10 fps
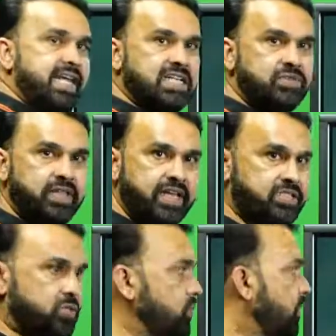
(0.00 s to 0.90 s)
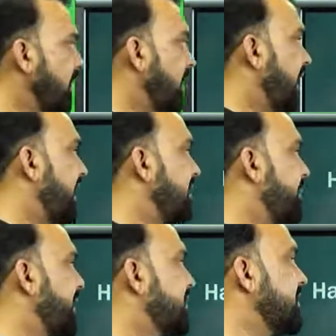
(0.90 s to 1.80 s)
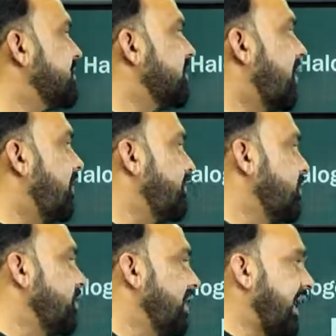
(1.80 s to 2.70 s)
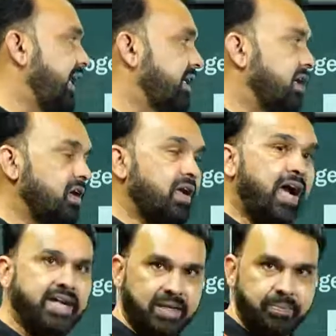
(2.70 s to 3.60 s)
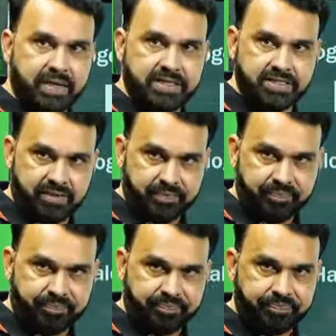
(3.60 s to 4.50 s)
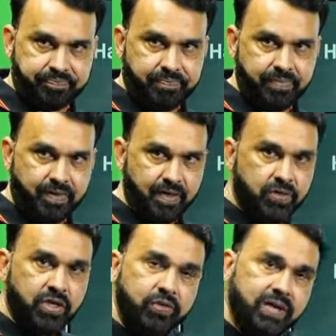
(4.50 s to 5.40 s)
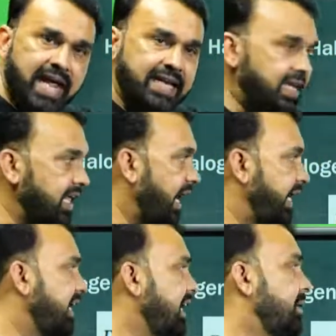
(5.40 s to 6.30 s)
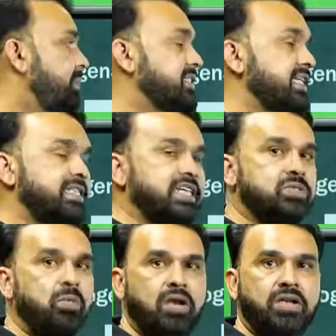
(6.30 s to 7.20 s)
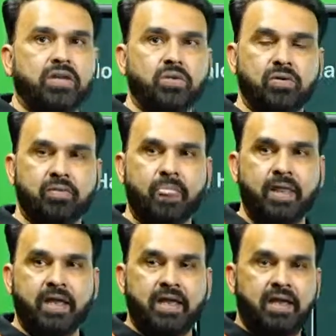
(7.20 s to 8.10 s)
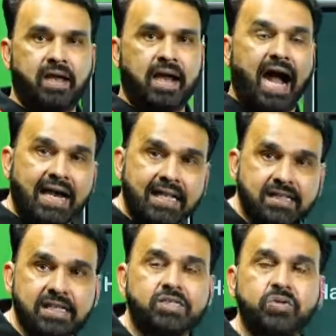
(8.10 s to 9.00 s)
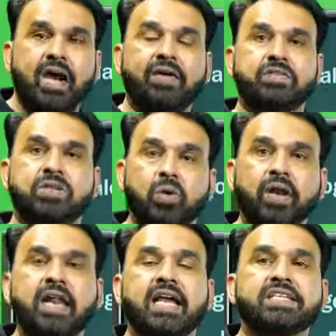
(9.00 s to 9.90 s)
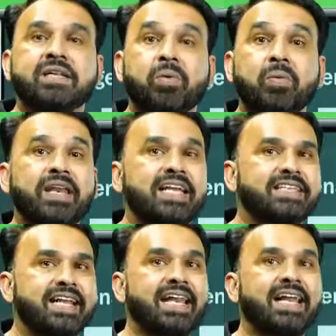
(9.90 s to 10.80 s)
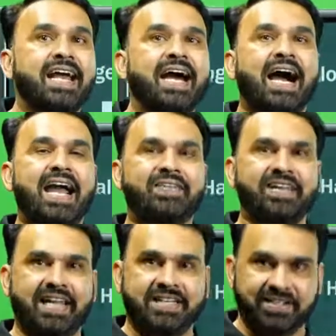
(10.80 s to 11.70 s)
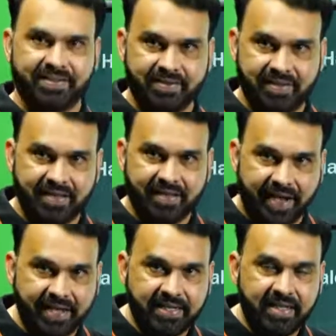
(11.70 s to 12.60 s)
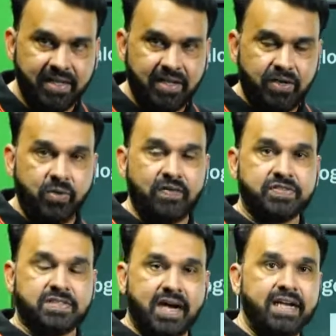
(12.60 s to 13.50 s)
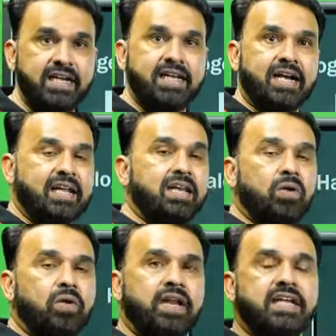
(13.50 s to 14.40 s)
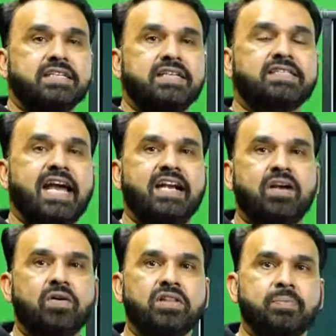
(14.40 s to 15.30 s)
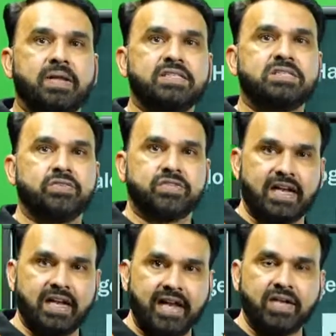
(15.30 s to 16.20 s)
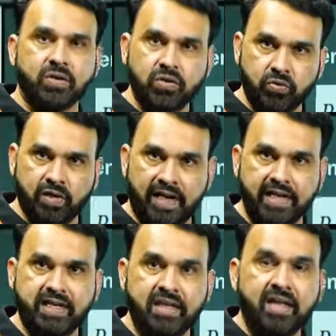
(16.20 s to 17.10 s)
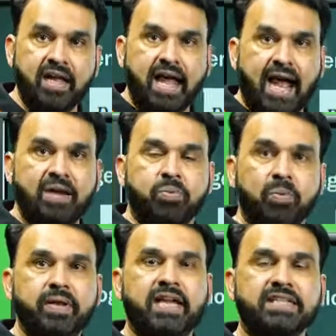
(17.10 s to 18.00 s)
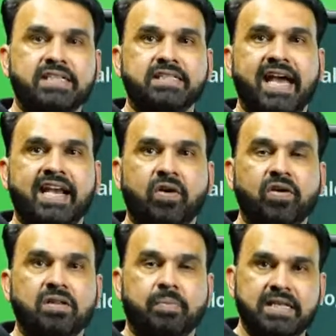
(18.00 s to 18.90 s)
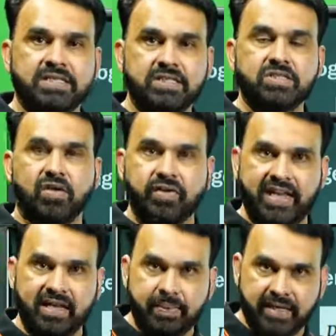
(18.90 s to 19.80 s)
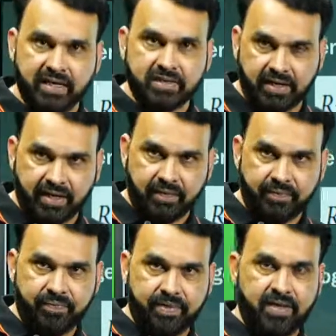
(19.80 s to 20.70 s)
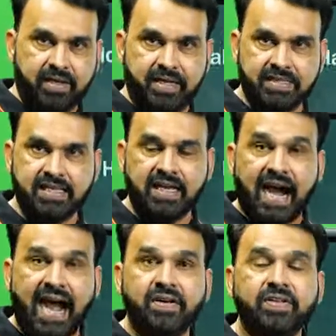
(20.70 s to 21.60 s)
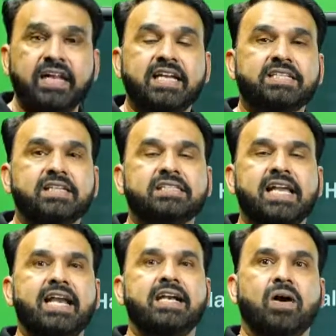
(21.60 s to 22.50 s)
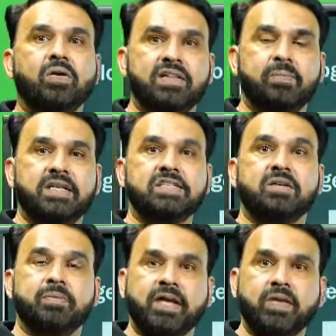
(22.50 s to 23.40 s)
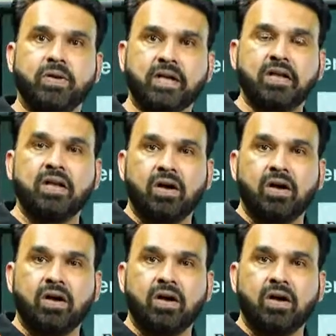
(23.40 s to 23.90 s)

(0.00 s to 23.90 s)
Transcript: reacts with X2 in the presence of UV light at high temperature to give you an alkyl halide plus HX molecule. Under this, you have is chlorination, bromination, and iodination, right? You have studied that in chlorination is carried out in the presence of sunlight or UV light, and bromination is carried out in the presence of AlBr3. Yes, iodination is carried out in the presence of mercuric